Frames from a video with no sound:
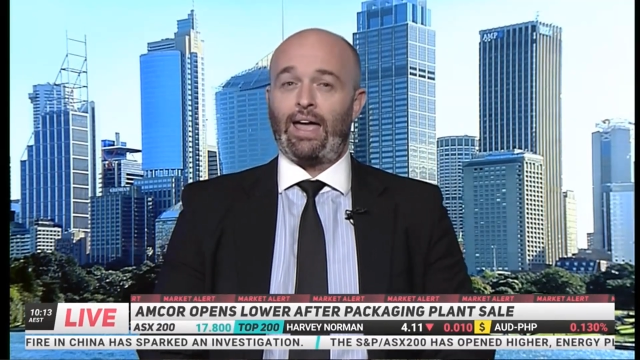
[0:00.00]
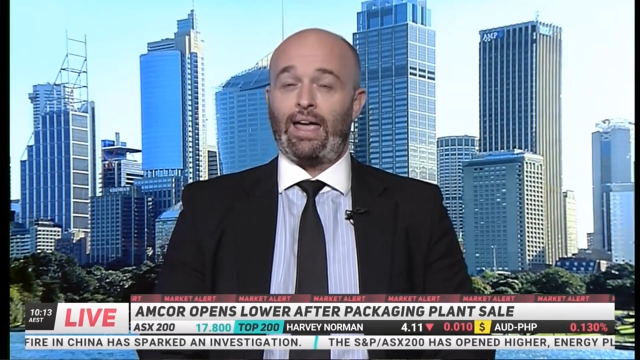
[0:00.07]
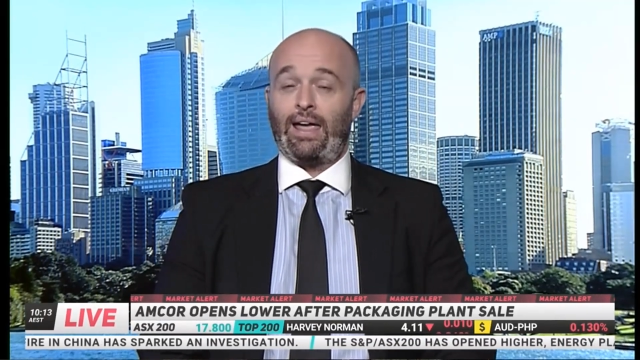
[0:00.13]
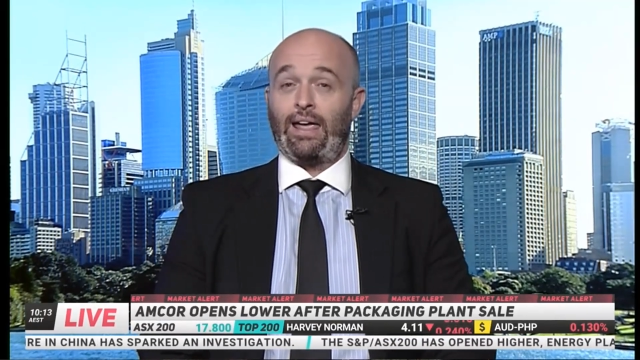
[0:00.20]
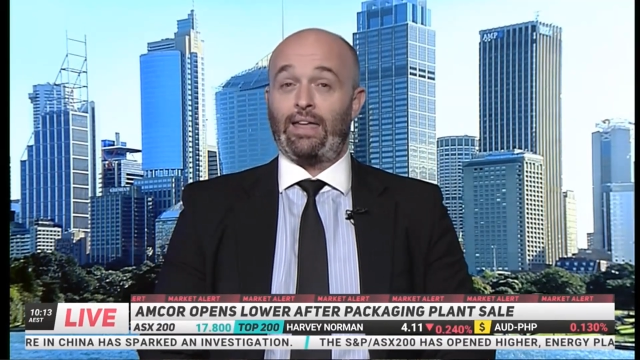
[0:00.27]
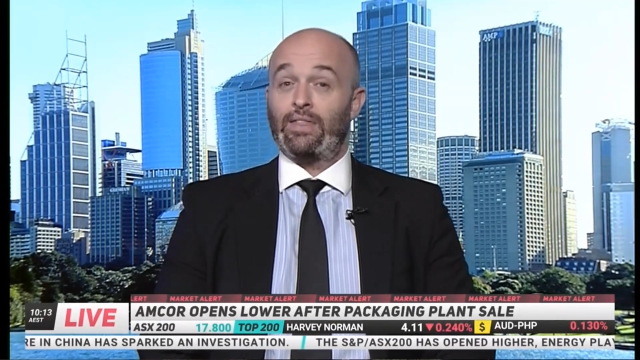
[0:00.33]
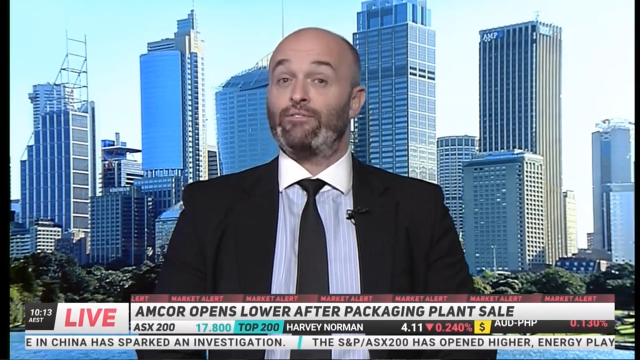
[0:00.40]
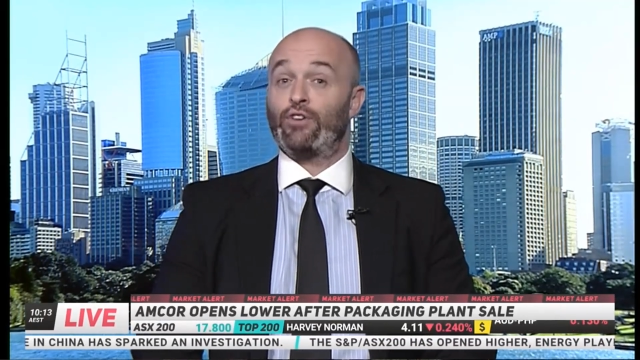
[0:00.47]

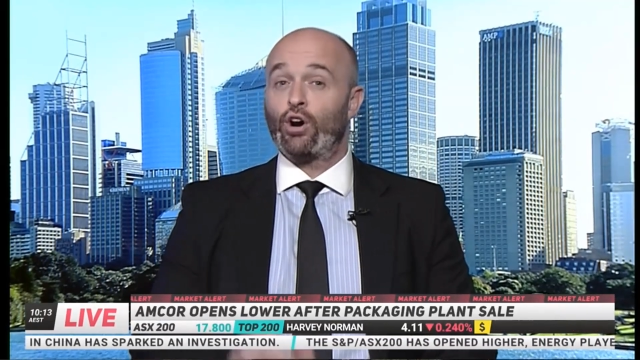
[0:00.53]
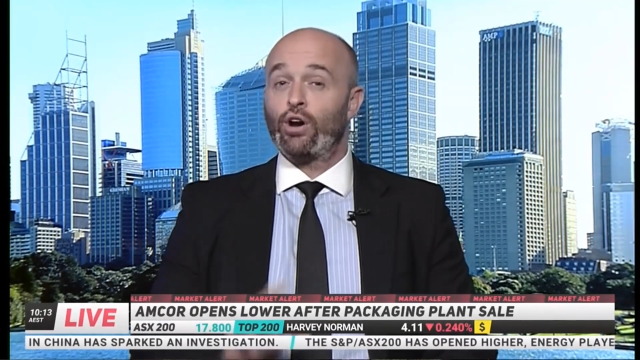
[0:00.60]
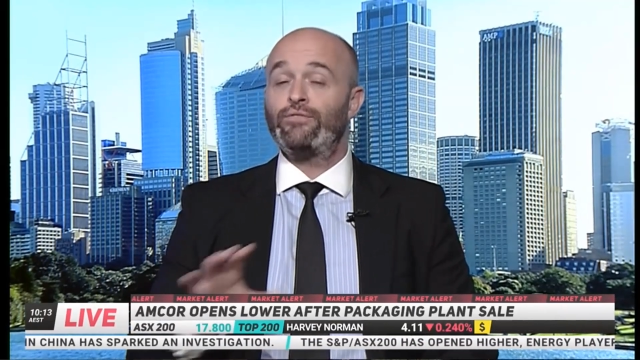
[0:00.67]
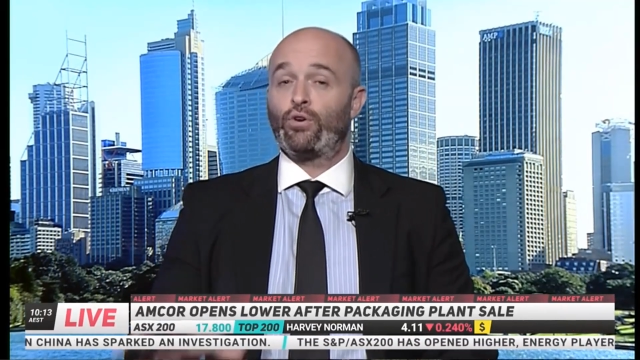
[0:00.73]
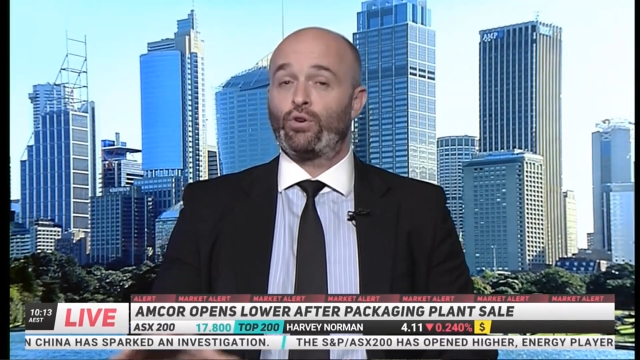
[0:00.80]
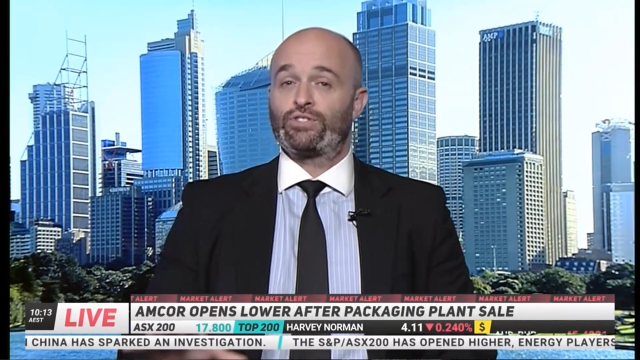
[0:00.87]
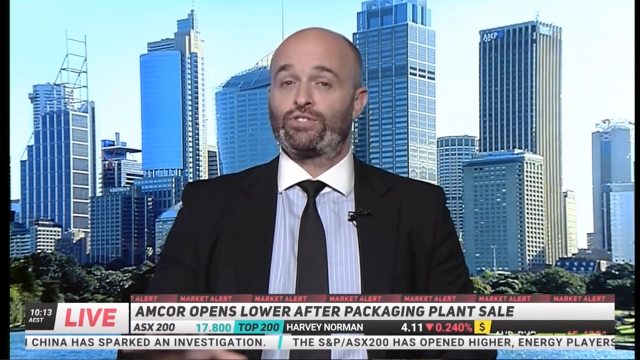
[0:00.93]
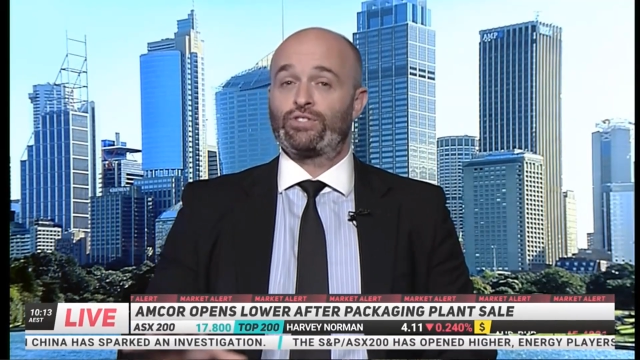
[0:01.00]
in the very
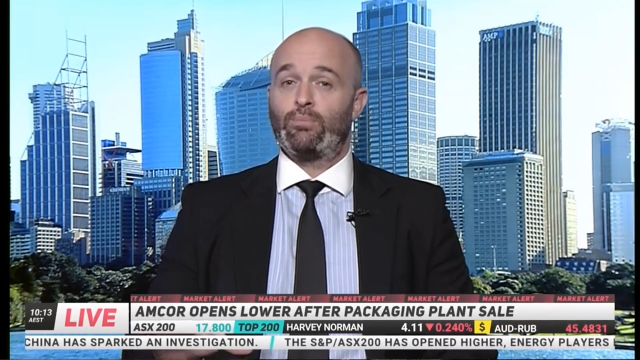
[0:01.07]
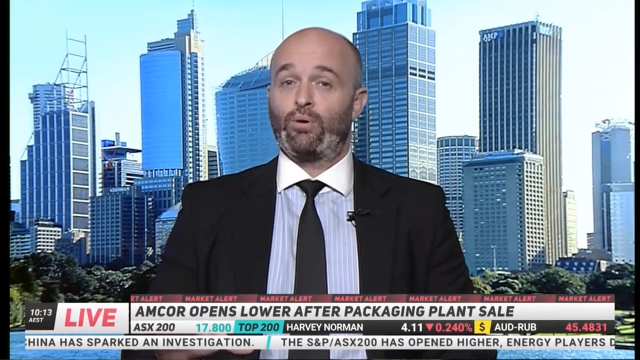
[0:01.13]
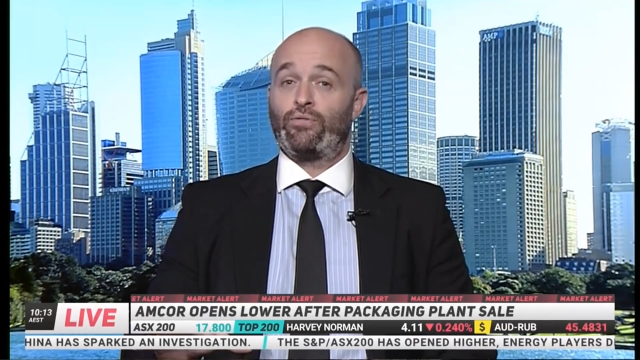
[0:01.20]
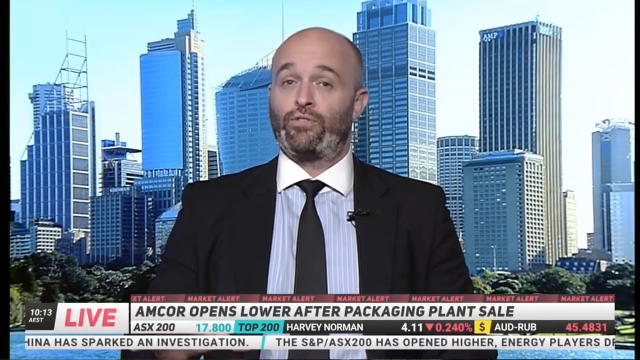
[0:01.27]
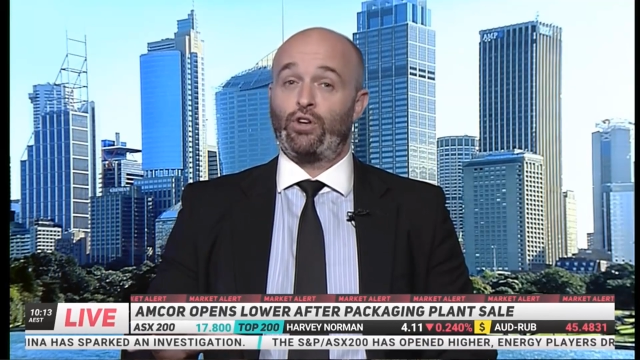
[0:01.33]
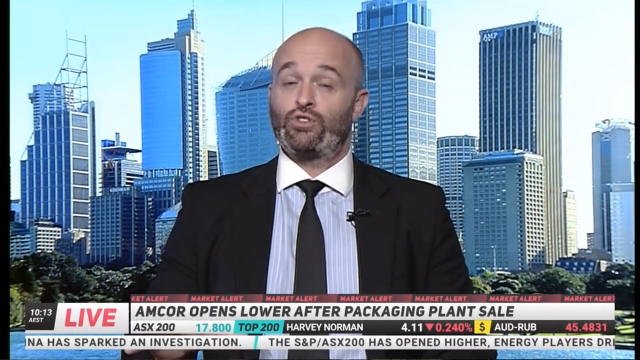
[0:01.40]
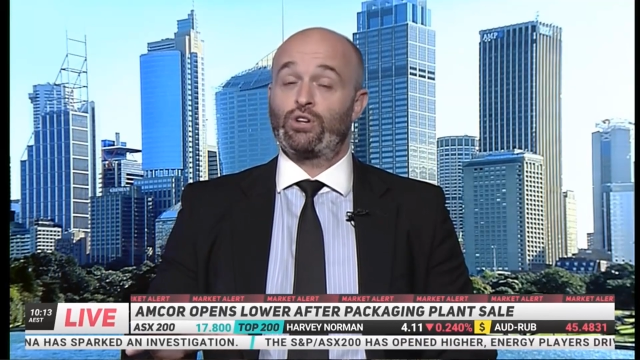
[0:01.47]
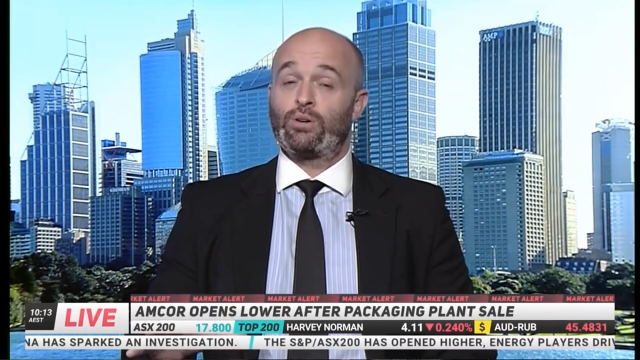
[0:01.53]
foreseeable
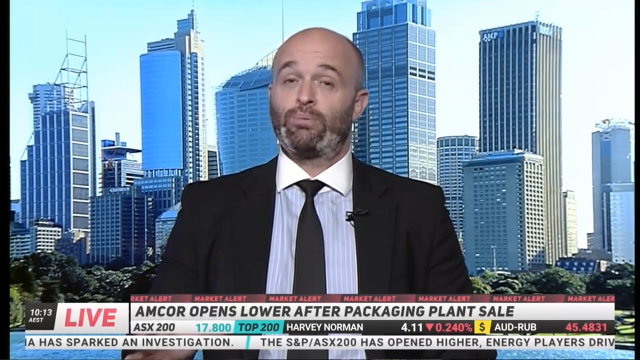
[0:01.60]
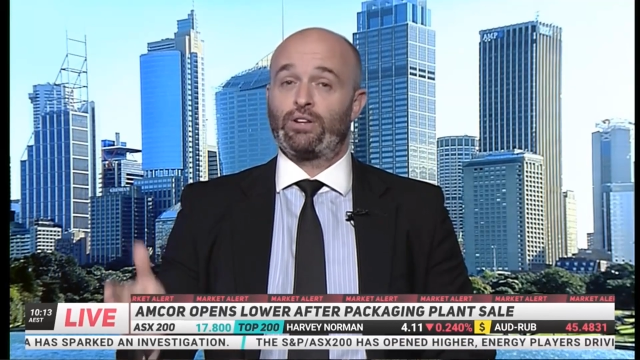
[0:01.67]
future,